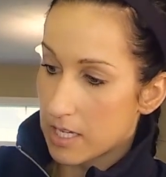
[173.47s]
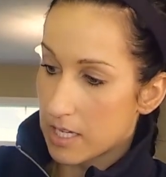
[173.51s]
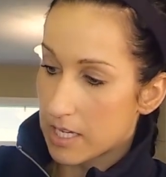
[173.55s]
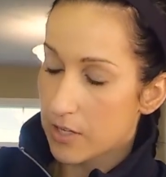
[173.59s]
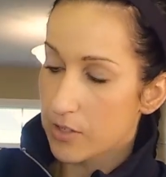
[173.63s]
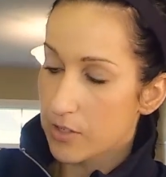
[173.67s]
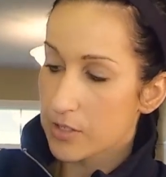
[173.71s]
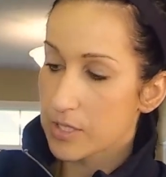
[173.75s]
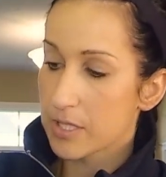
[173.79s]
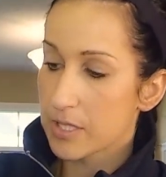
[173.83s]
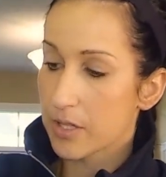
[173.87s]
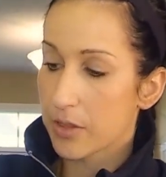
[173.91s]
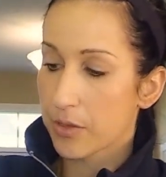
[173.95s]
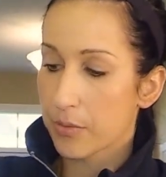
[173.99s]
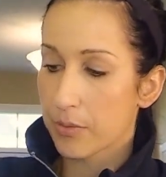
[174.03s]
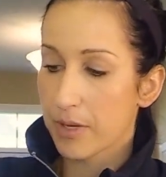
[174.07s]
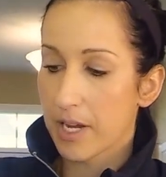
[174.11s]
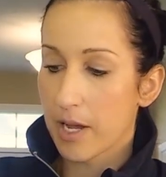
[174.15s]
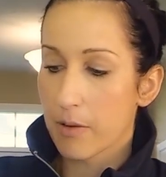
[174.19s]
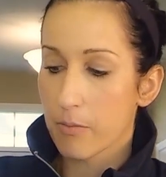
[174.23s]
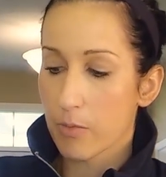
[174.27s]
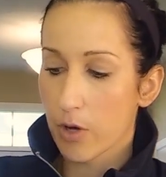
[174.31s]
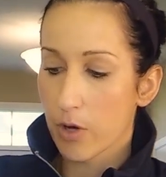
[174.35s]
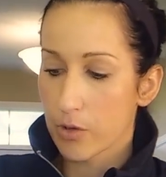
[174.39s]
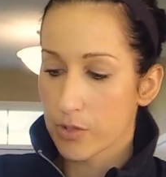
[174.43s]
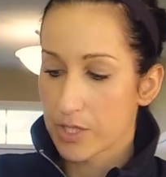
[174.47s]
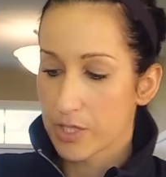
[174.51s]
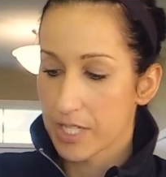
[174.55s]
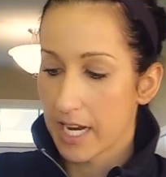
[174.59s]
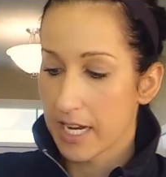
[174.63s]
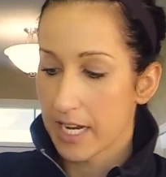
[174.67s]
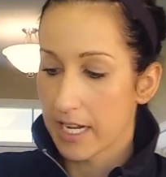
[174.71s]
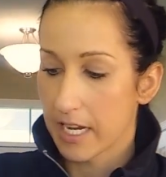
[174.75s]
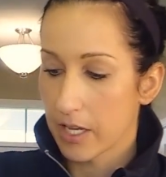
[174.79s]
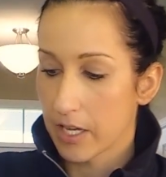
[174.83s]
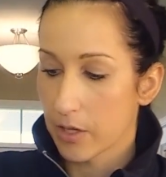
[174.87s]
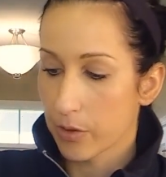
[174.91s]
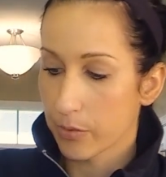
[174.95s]
here's the three I'm
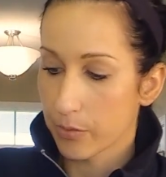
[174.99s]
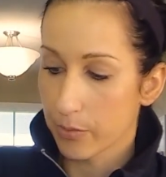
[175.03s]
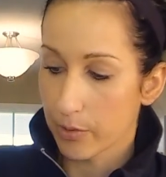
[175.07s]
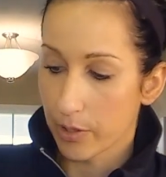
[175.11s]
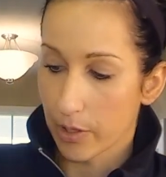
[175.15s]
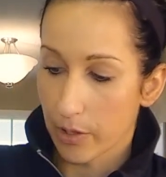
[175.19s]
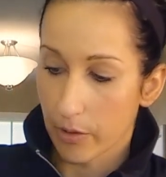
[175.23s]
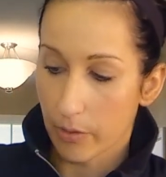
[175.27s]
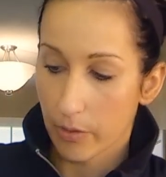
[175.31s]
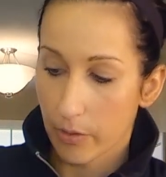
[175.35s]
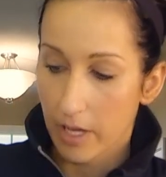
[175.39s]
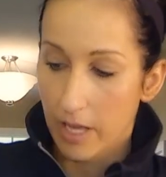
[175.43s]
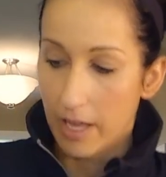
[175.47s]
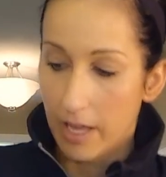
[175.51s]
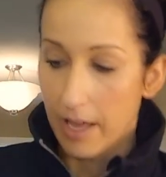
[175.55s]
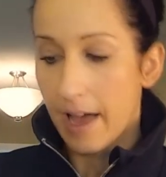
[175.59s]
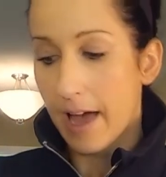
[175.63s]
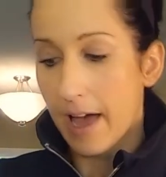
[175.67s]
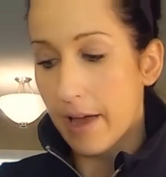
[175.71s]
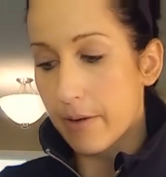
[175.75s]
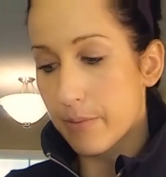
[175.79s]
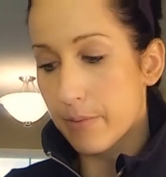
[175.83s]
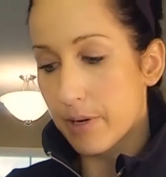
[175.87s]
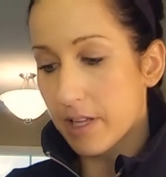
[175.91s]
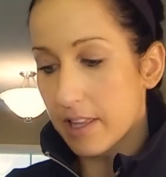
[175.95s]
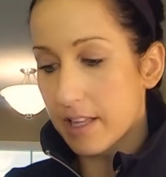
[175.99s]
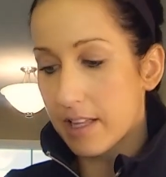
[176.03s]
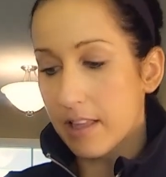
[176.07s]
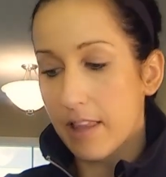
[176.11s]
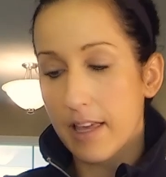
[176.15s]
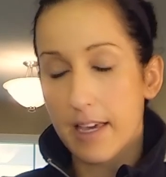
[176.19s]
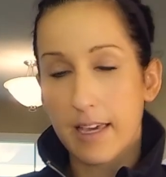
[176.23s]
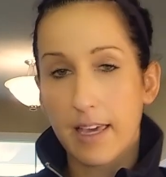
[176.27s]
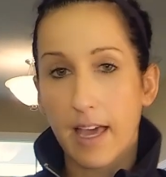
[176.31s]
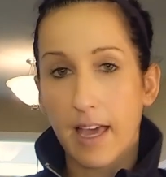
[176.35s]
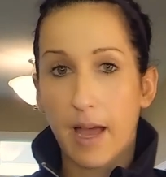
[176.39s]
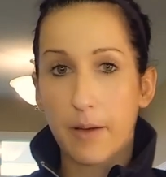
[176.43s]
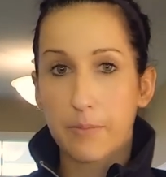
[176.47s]
rotating through. I really
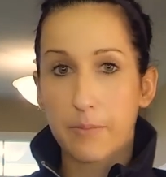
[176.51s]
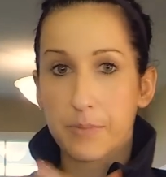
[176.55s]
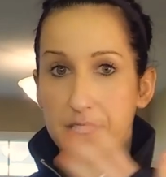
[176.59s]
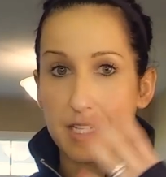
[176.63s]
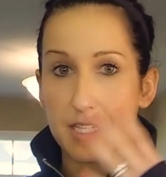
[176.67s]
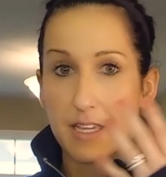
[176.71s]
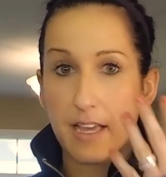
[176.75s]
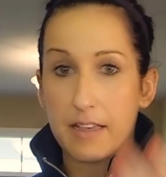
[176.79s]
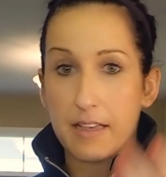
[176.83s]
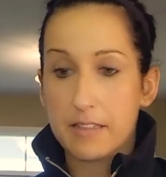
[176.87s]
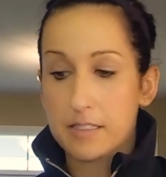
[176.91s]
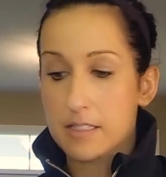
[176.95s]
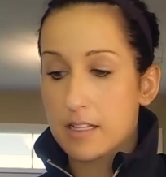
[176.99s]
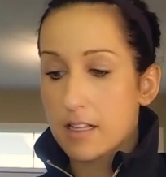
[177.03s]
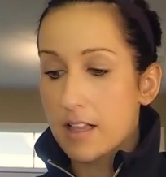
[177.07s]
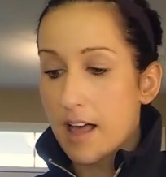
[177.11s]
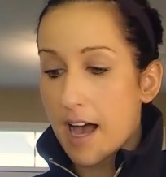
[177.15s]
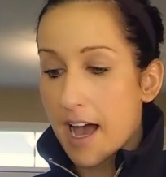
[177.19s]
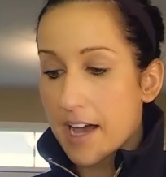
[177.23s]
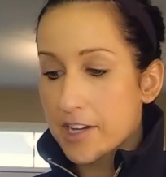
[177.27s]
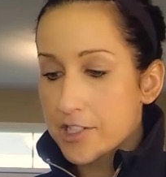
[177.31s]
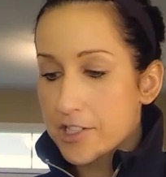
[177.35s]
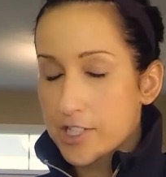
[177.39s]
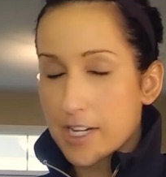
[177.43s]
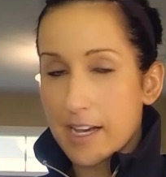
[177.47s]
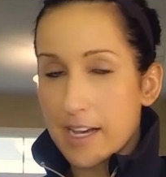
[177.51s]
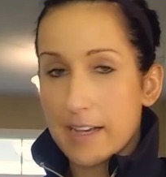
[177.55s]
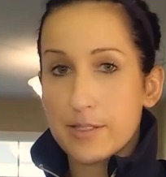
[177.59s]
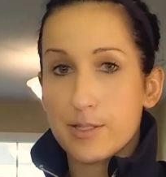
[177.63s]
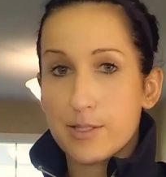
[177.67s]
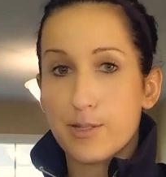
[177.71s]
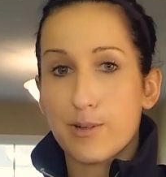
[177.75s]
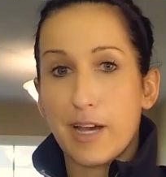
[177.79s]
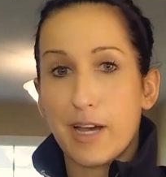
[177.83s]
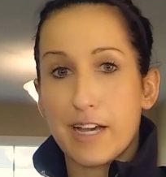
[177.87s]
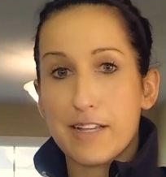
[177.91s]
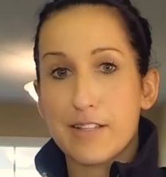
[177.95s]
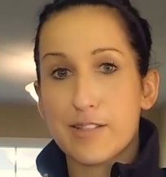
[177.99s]
like MTS Clash. As
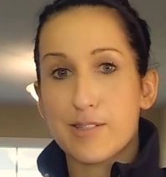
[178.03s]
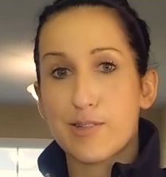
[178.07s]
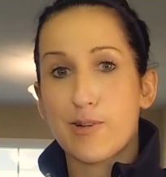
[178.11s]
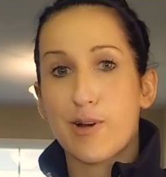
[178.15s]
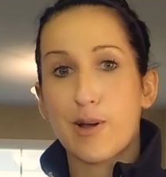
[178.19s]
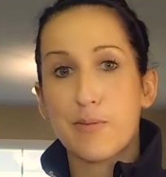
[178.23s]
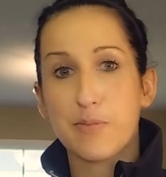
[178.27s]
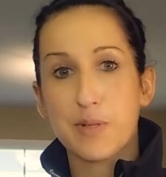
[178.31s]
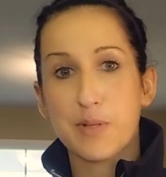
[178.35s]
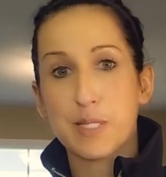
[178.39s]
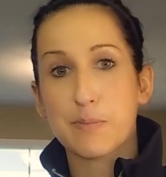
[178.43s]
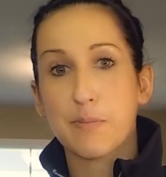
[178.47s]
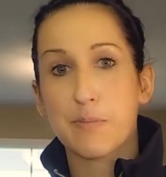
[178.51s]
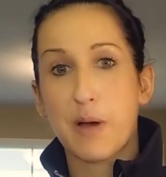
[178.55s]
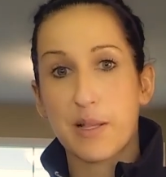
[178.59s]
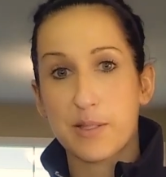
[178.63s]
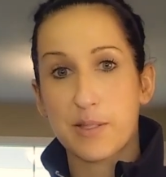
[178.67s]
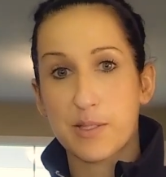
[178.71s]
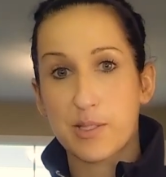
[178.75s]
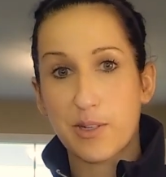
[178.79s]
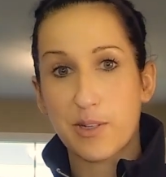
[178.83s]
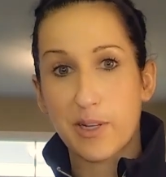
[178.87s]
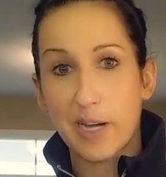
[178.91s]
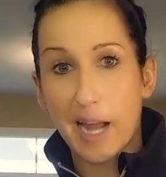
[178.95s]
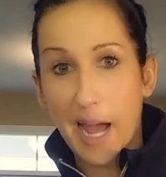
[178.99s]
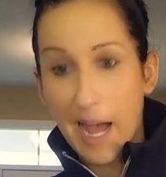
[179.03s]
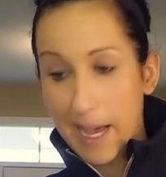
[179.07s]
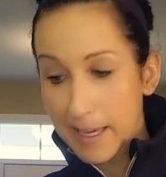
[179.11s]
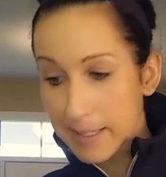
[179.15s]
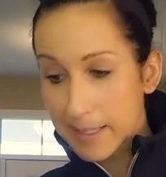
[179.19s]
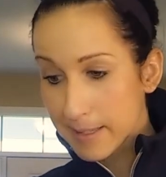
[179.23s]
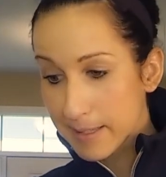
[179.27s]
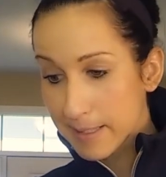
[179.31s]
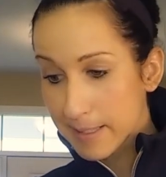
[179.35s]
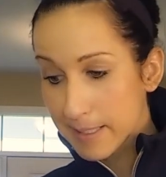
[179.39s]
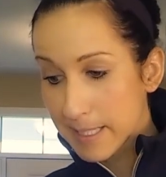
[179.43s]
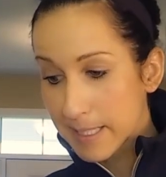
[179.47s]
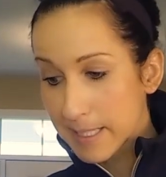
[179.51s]
you guys know, I'm a sponsored
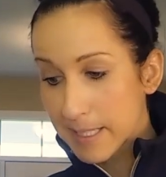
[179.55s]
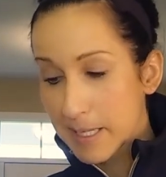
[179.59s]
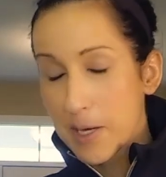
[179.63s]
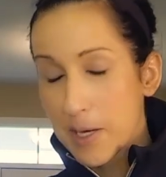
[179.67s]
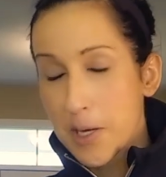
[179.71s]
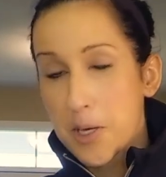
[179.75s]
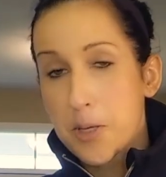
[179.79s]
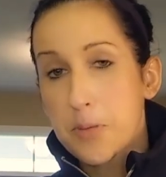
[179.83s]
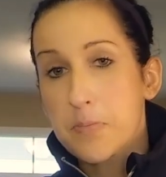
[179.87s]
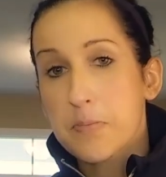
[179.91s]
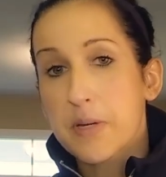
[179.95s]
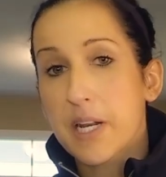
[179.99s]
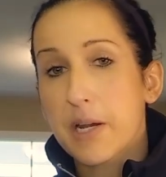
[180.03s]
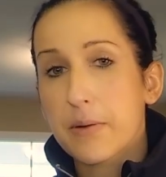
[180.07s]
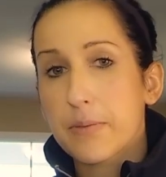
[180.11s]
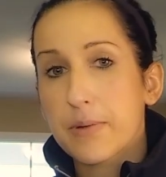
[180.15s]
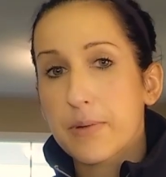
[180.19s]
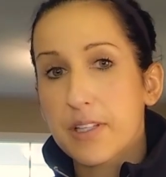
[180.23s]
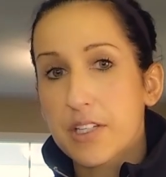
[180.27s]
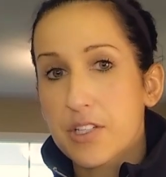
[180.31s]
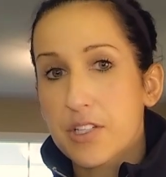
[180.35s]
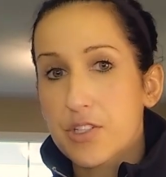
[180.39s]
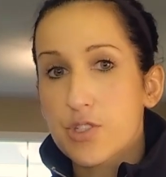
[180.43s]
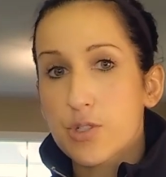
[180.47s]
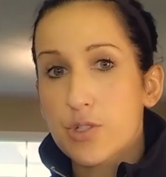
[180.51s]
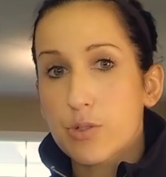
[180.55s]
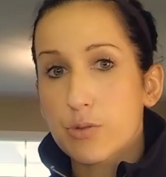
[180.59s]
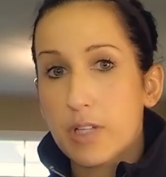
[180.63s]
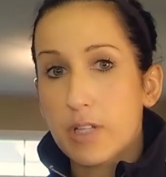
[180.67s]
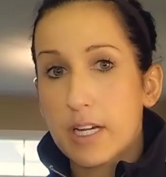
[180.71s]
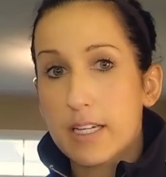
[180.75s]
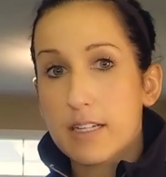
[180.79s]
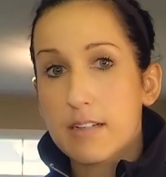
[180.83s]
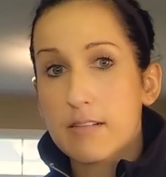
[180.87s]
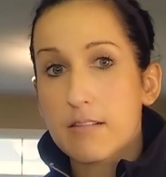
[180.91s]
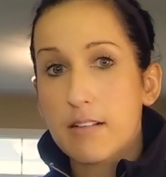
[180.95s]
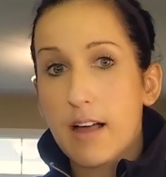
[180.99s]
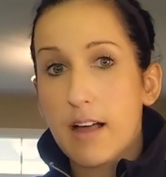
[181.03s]
athlete, but I really do like